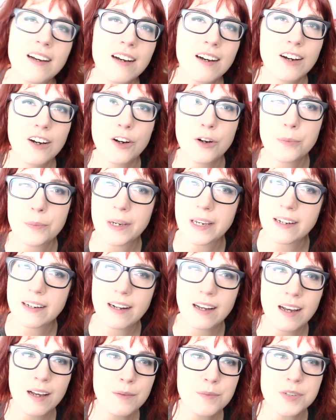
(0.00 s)
Oh
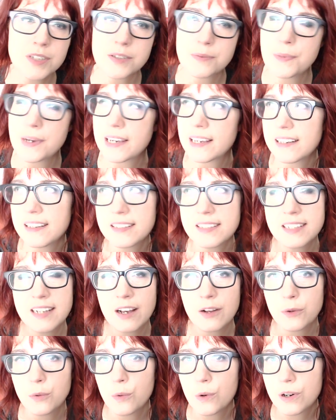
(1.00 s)
man, I'm just making it
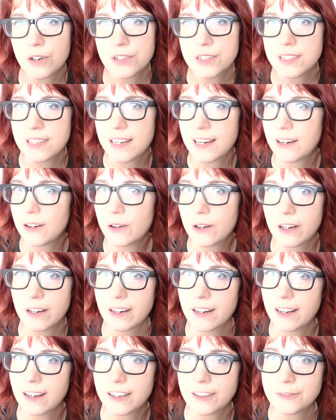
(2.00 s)
sound worse now,
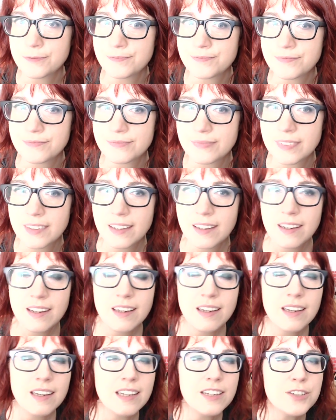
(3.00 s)
aren't I?
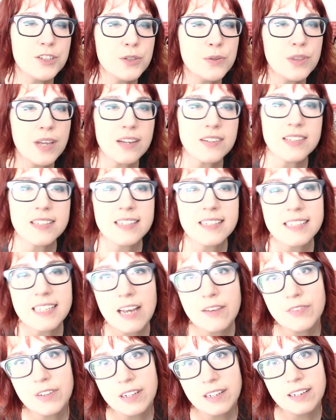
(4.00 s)
In
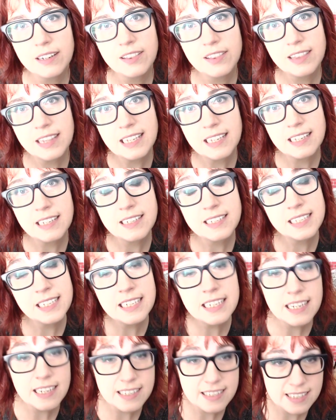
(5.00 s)
2007, the
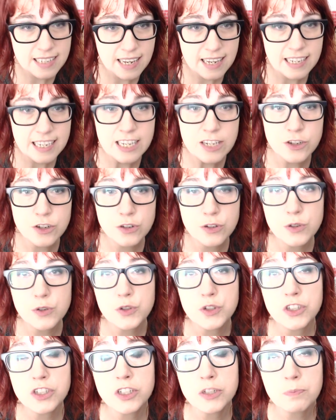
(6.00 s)
TSA
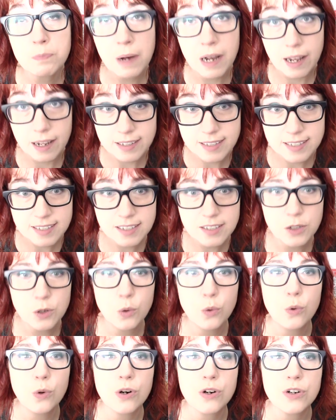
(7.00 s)
introduced SPOT,
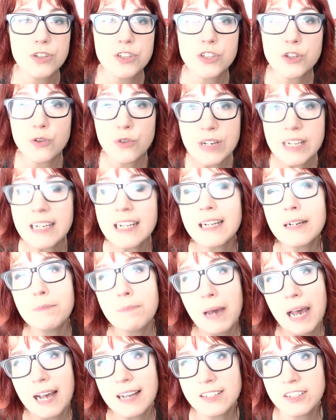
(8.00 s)
or Screening
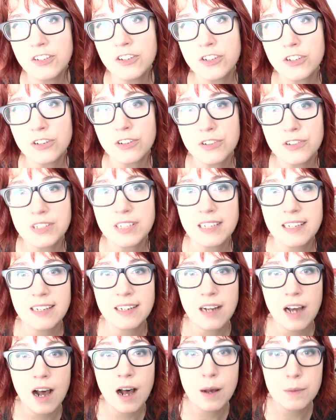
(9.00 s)
Passengers
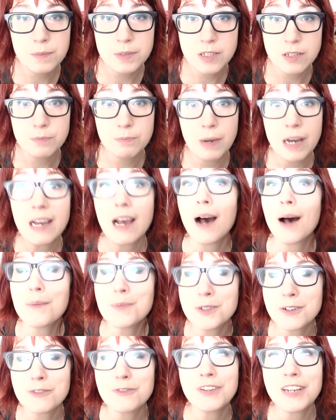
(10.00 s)
ob by
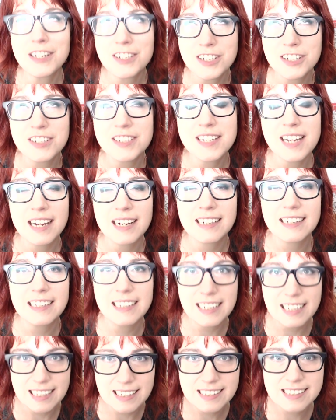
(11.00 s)
Observation
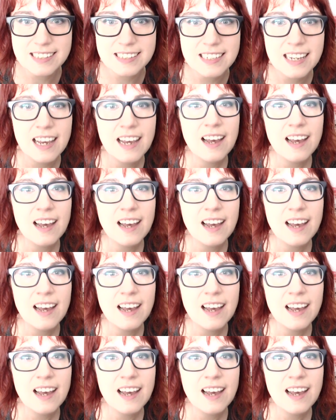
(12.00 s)
Techniques.